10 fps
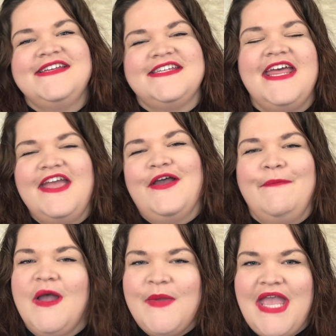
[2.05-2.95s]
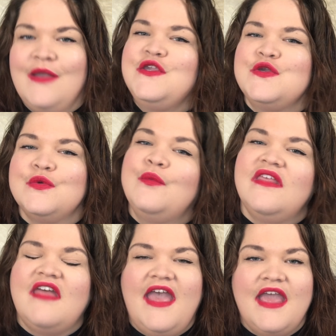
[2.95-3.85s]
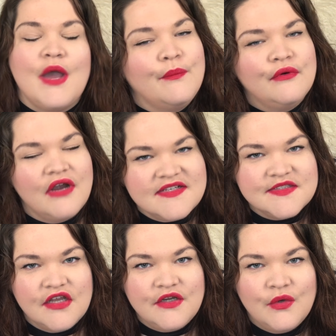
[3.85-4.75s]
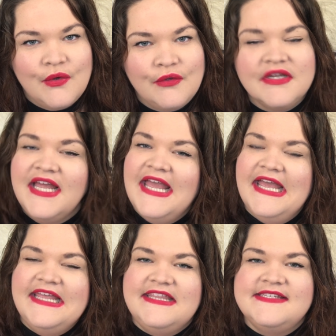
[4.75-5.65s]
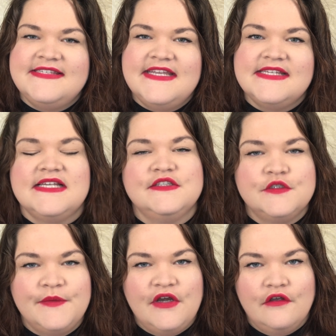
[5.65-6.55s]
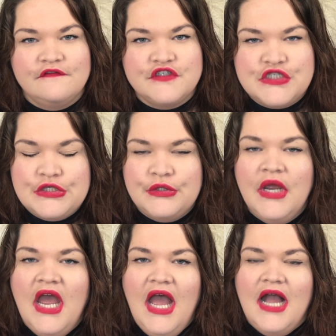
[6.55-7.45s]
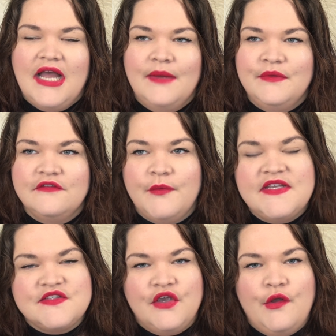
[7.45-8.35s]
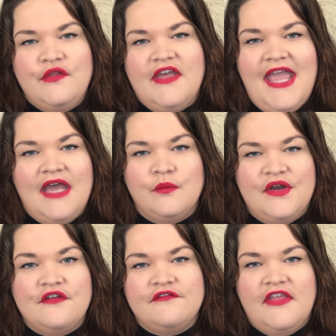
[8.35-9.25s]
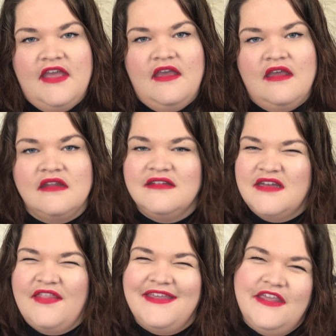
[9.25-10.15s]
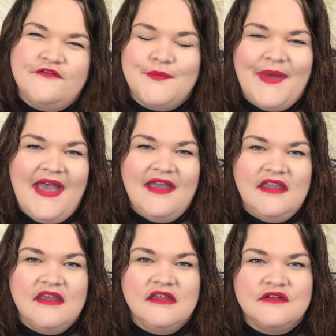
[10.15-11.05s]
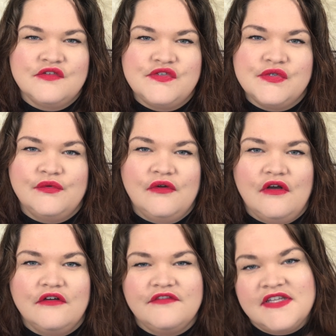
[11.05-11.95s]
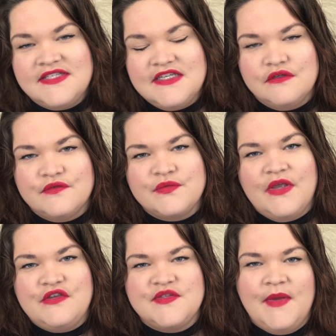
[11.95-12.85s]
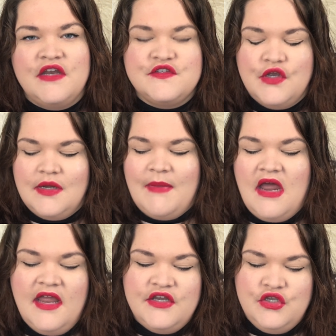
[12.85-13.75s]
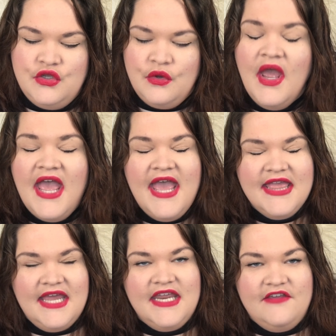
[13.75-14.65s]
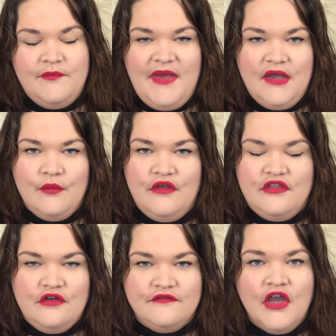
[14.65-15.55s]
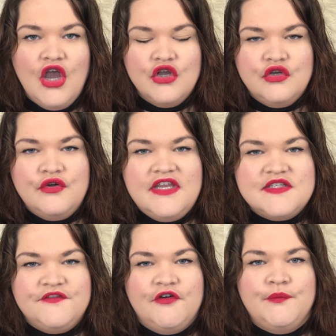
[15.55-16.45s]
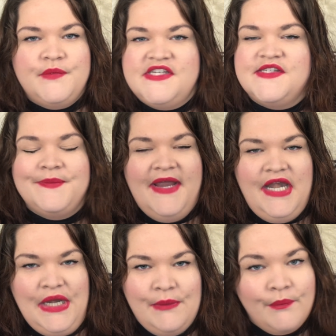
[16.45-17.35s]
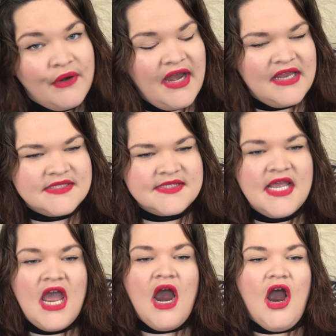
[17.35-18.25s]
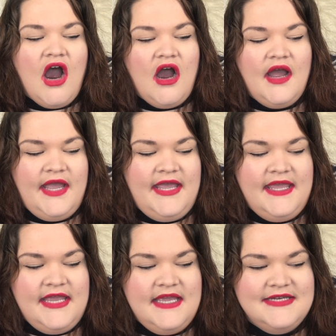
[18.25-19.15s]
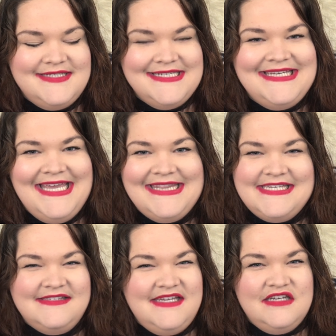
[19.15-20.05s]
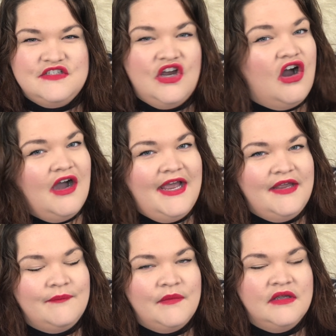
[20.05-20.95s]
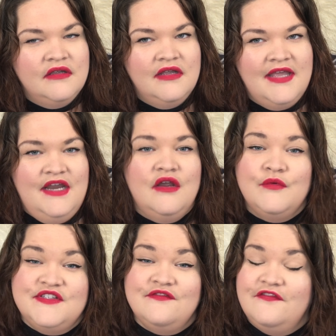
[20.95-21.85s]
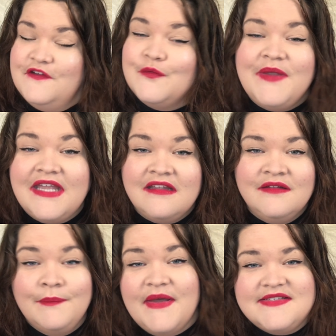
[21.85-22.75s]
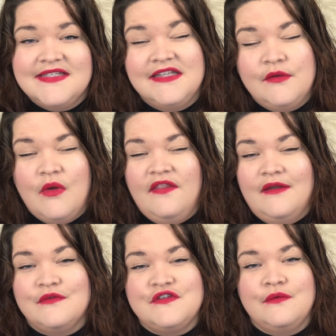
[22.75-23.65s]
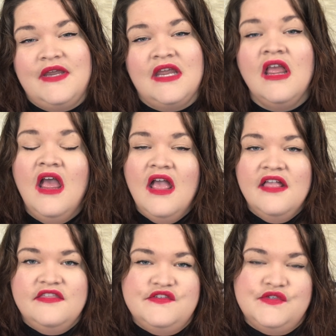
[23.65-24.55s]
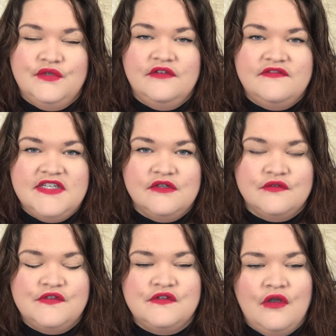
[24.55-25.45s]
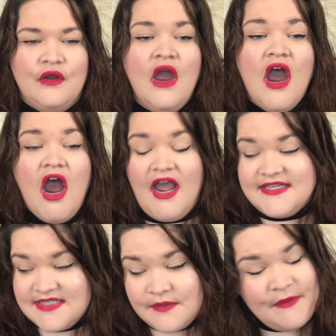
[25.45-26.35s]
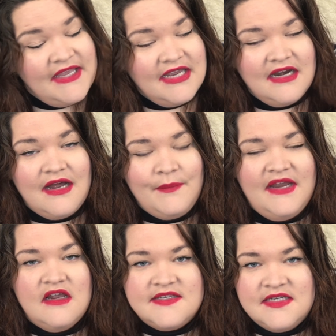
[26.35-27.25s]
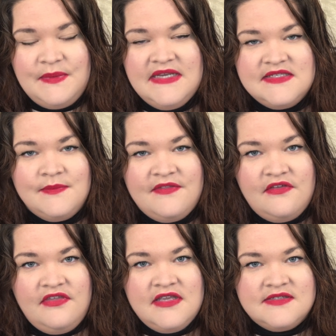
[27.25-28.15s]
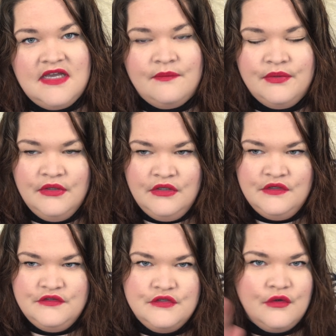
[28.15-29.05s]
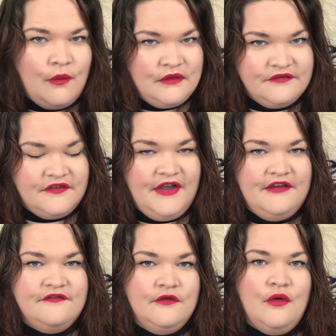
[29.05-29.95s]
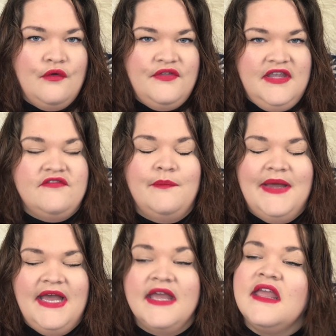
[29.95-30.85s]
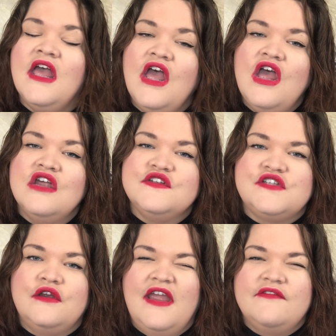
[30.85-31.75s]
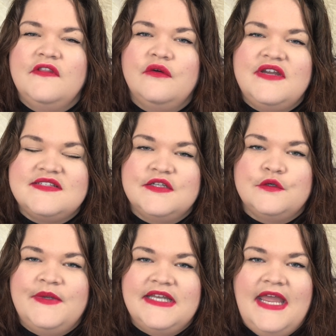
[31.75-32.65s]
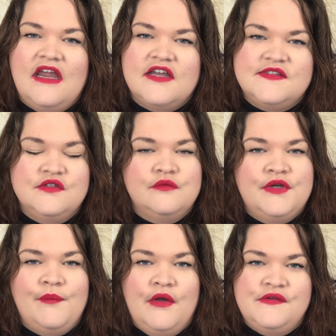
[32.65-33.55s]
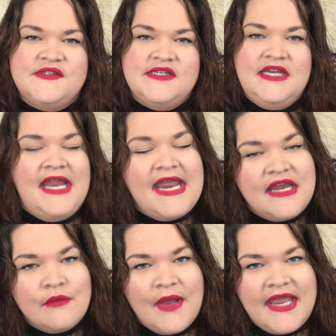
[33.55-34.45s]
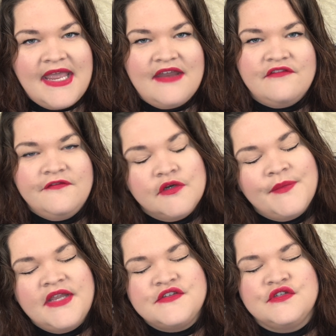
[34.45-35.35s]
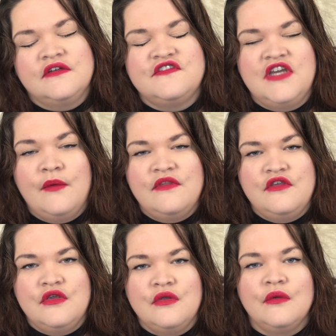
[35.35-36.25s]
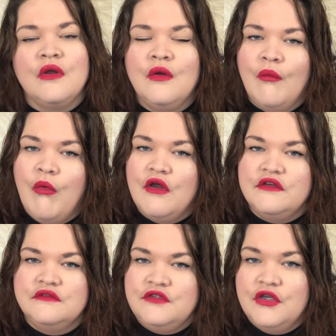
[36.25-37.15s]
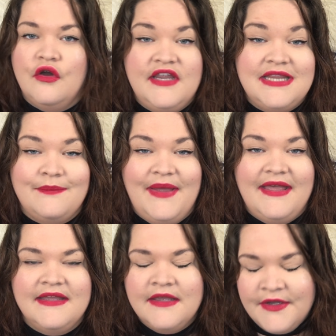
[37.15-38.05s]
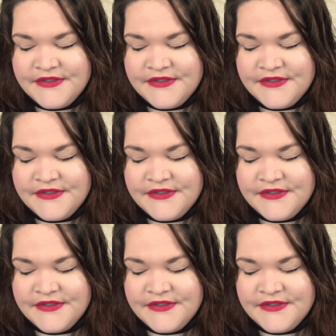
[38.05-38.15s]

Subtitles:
Today I'm coming at you with a Priceline haul. This is a little bit overdue. A couple of weeks ago they had one of their another gift bag sort of deals where you spend a certain amount and you get a gift bag worth of goodies from participating brands. I didn't get this in time and I wasn't filming basically while they were doing this sort of deal, so I did pick it up and I did pick some other things up to qualify for the gift bag. So even though it is a little bit late, I still want to post it anyway and film it and sort of share with you what you got in the bag.